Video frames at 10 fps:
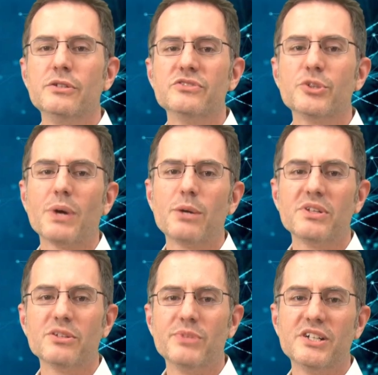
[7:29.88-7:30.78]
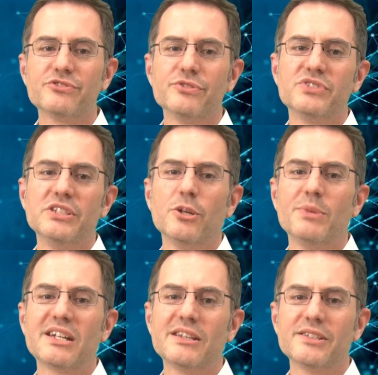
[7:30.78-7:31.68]
So where will the Master of
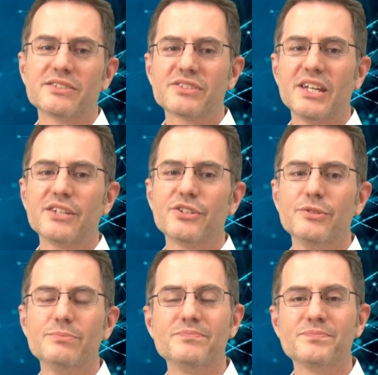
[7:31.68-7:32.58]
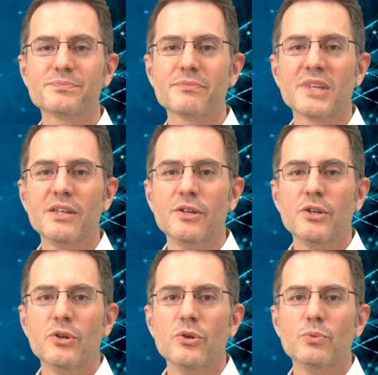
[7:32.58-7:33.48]
Genome Analytics take you?
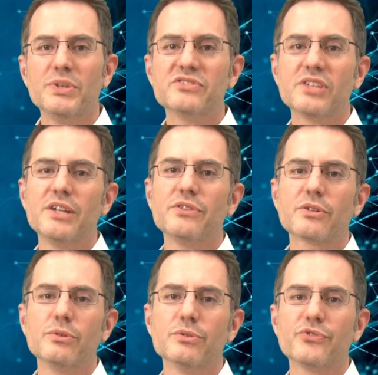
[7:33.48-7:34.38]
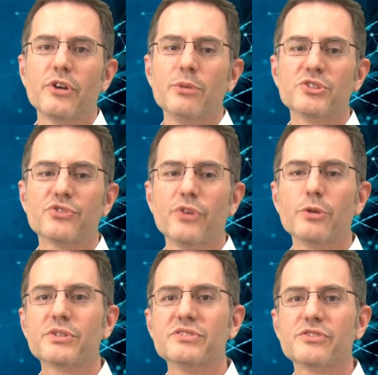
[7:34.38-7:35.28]
We designed the course very much
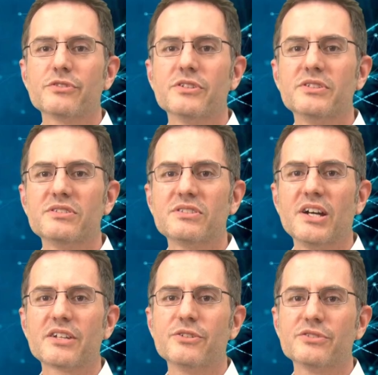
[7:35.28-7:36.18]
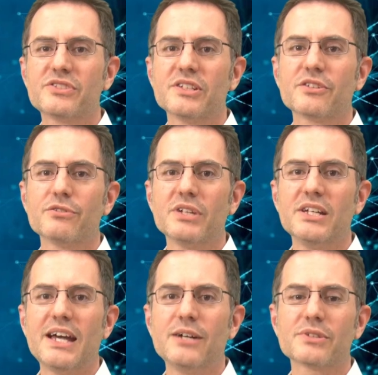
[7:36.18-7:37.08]
focused on a diagnostic
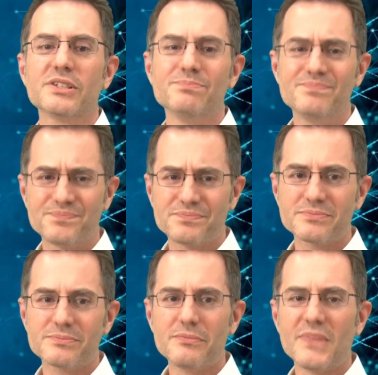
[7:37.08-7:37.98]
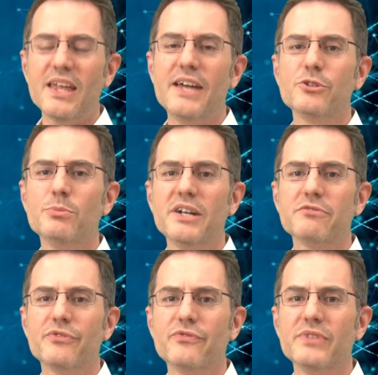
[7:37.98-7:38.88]
career outcome, and you might
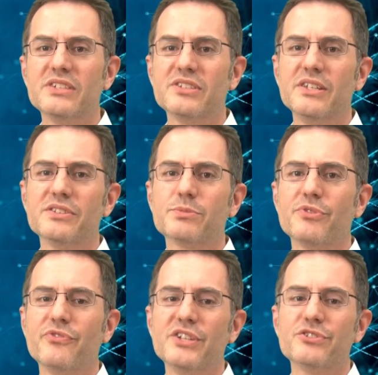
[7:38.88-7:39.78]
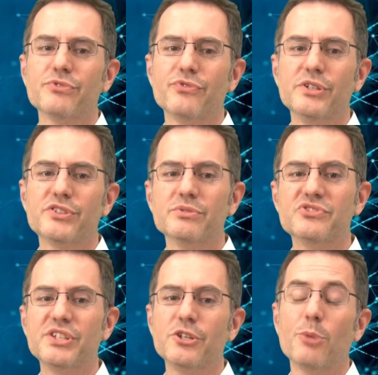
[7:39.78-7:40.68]
see this profession referred to as
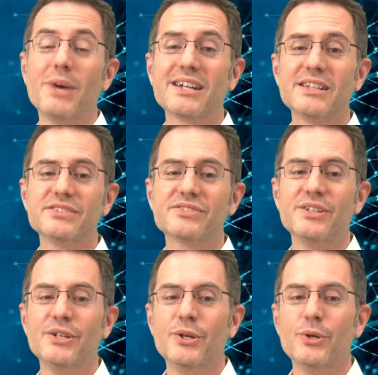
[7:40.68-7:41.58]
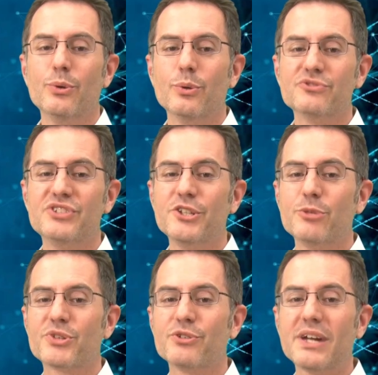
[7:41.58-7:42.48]
genome analyst, or
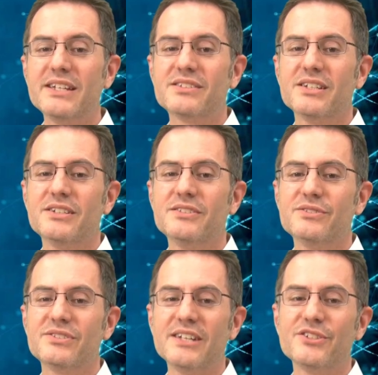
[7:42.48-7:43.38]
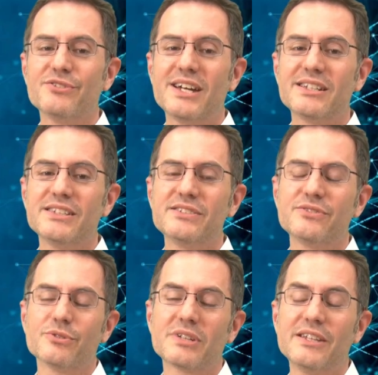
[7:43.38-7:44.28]
genome curator, data
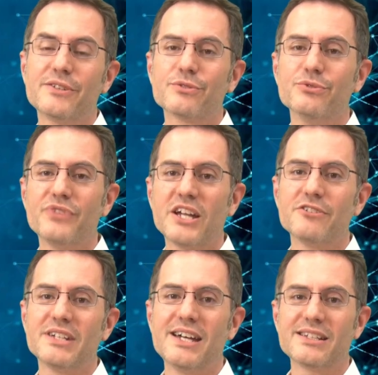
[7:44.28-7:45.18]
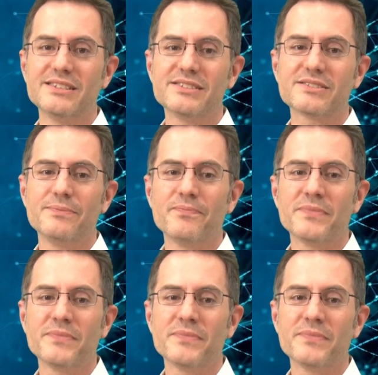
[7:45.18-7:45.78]
analyst, or clinical variant analyst.